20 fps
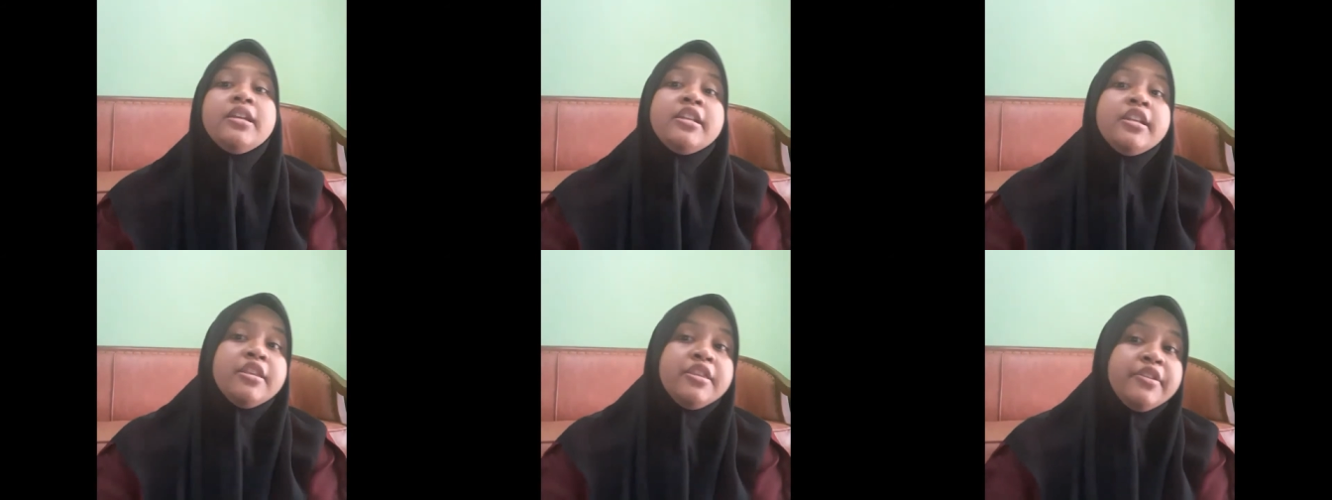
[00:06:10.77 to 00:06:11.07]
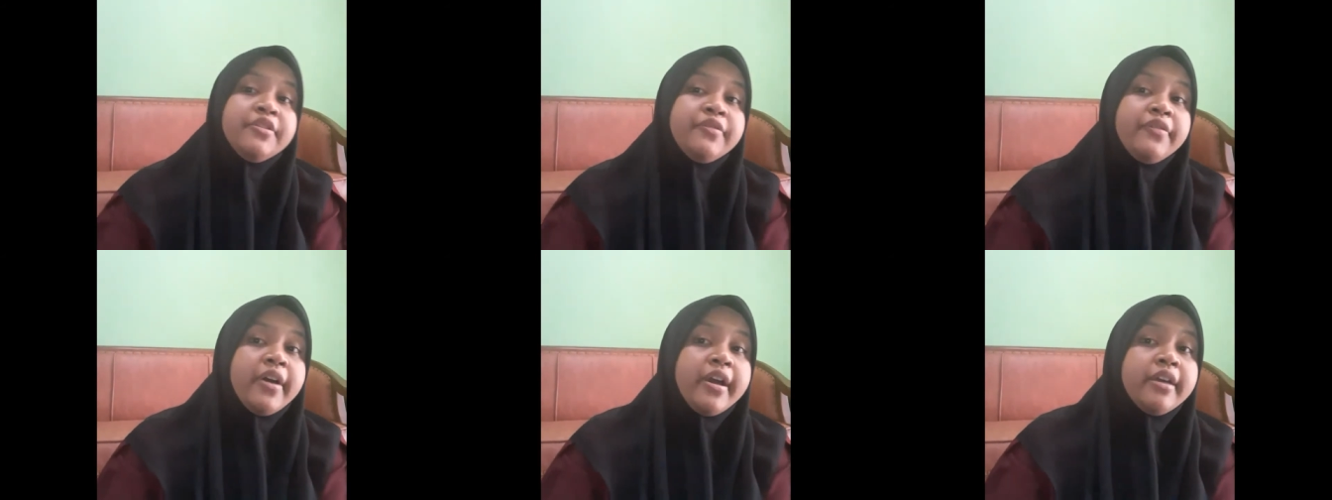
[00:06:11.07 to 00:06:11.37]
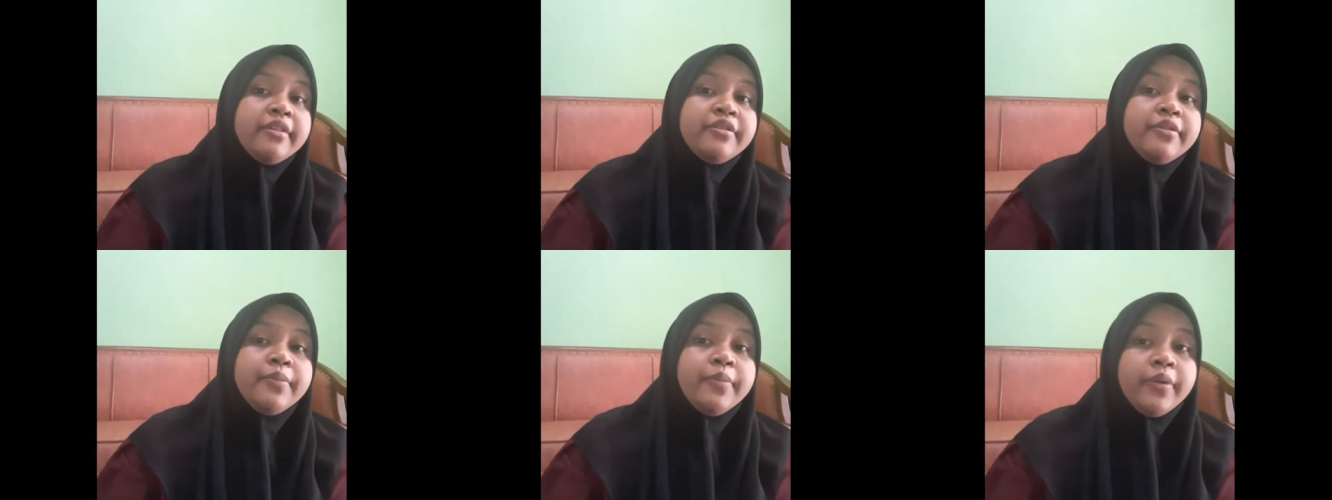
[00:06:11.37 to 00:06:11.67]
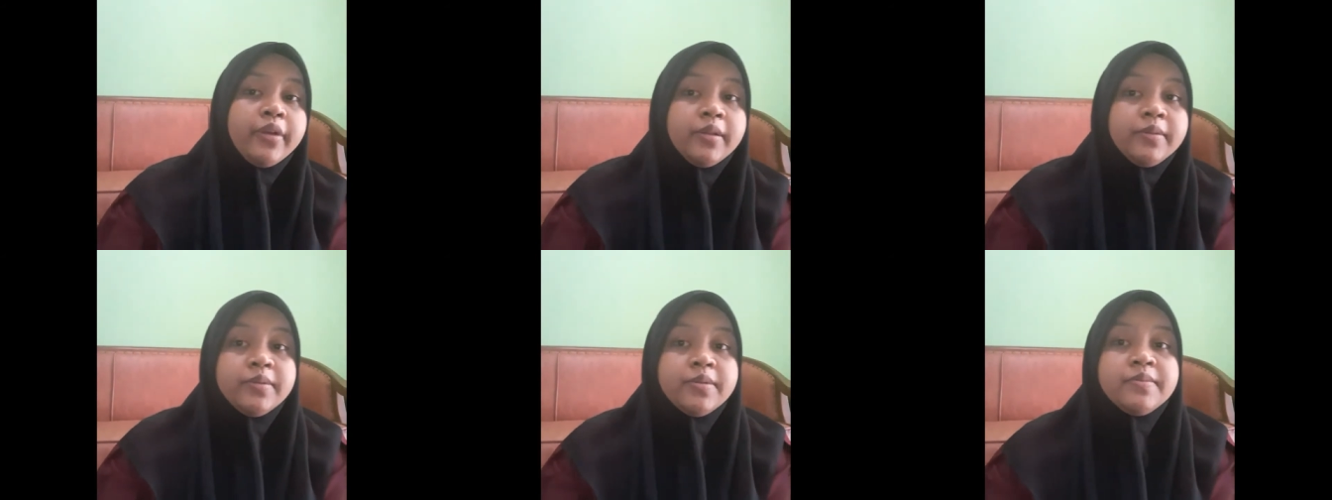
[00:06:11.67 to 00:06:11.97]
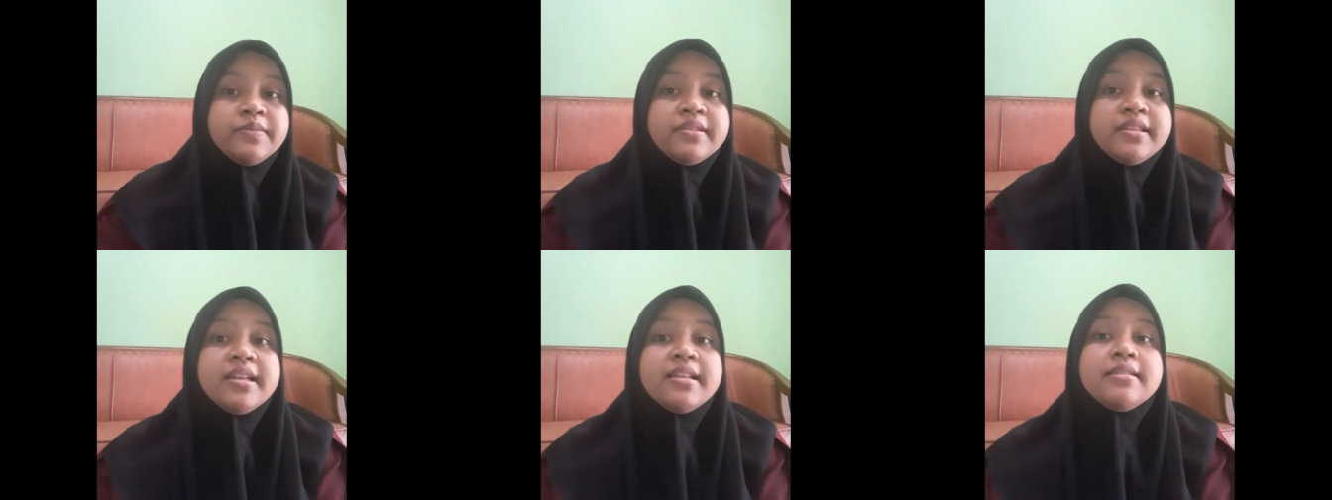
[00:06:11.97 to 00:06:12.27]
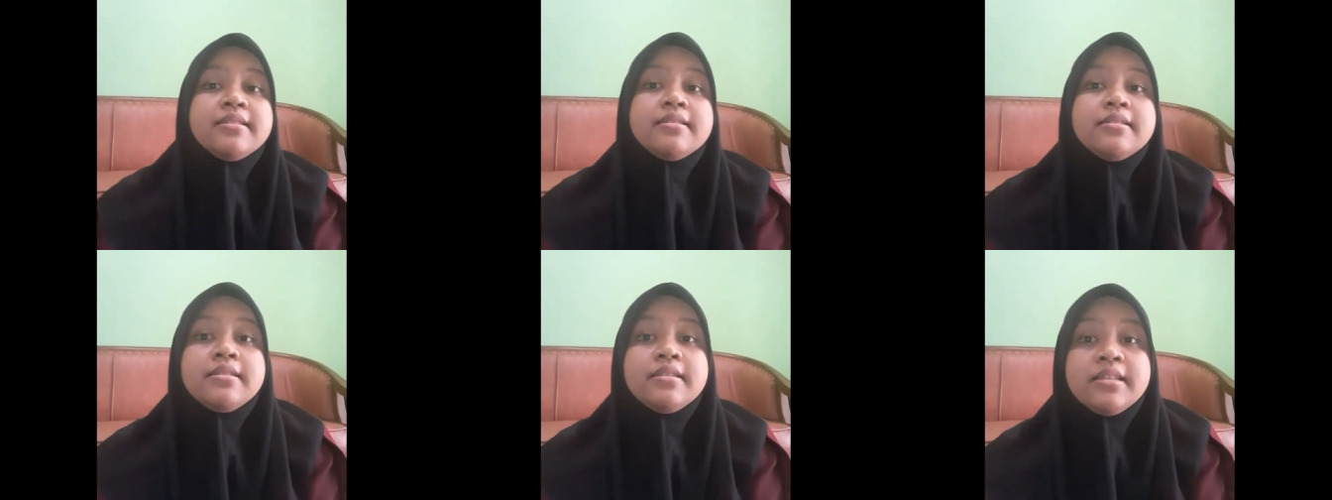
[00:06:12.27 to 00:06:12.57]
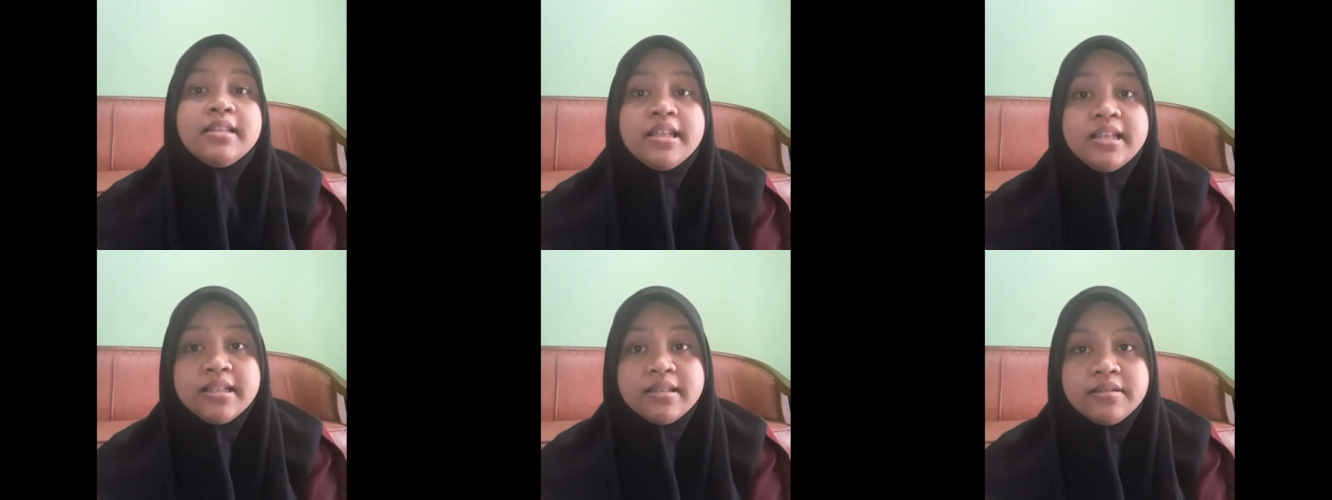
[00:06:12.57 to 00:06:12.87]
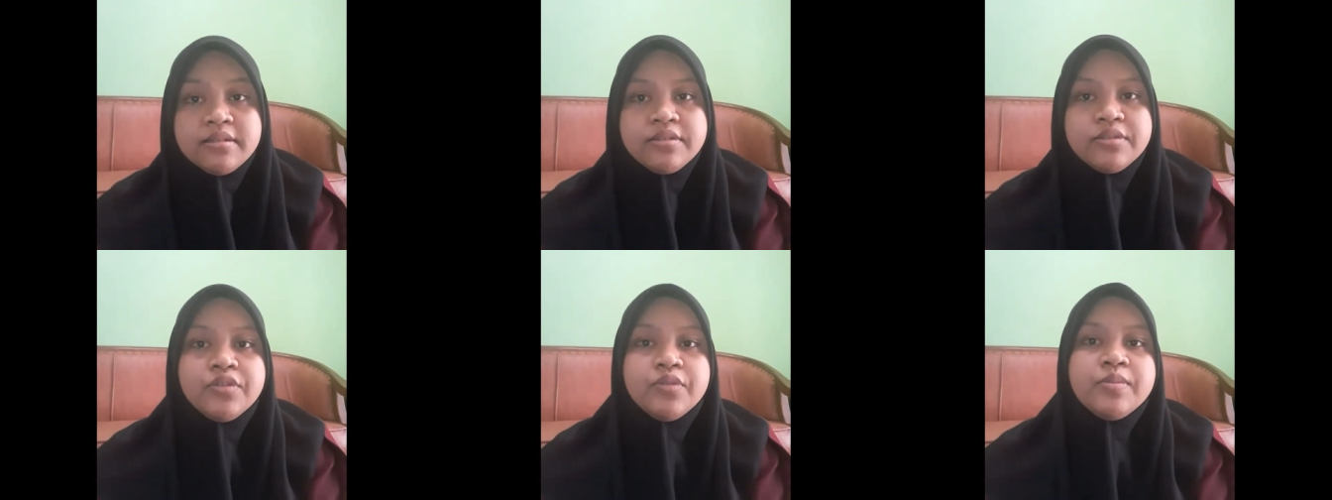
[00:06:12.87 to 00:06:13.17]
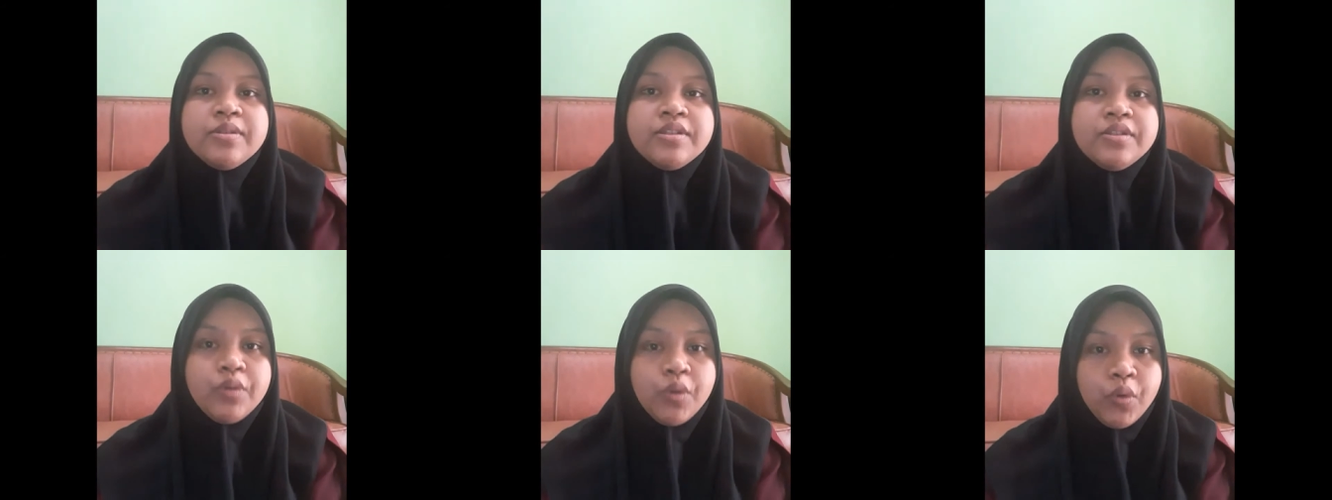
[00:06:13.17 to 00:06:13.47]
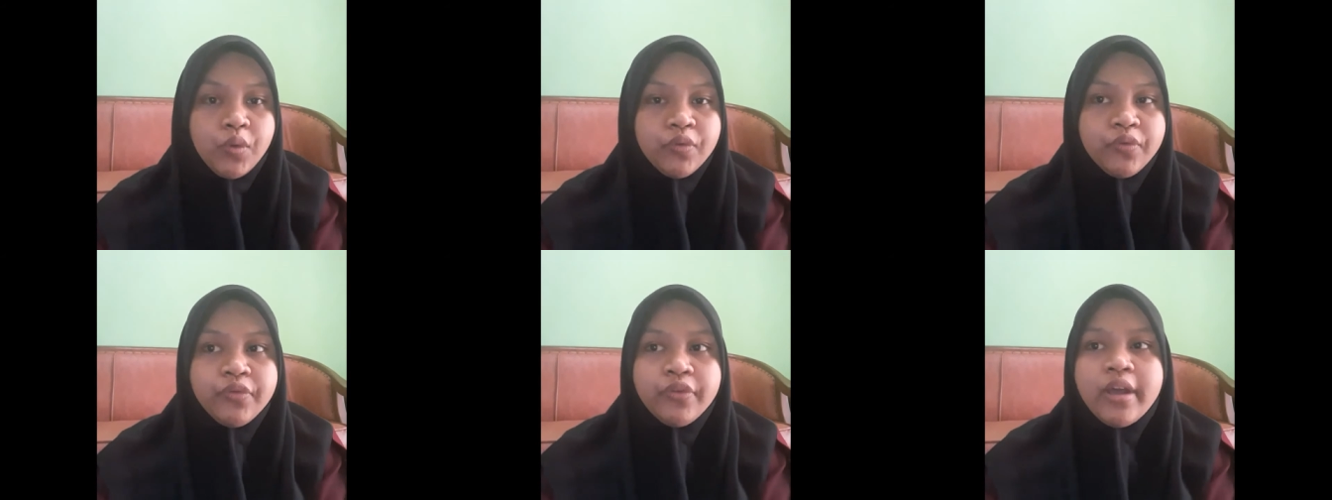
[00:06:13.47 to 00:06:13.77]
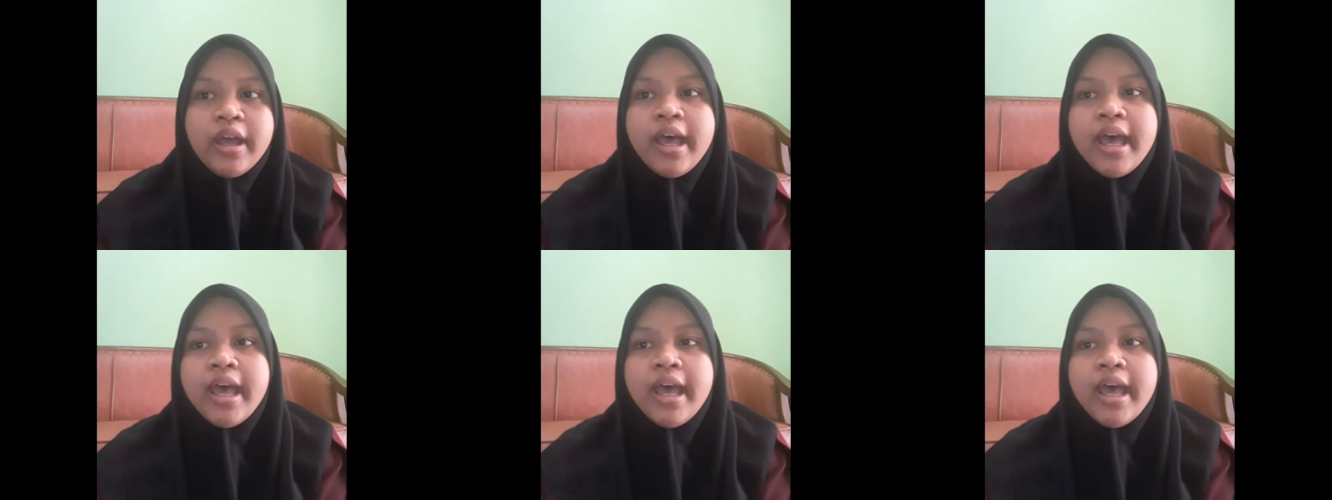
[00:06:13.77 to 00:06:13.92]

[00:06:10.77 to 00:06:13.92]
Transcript: identifying the problem that needs to be solved.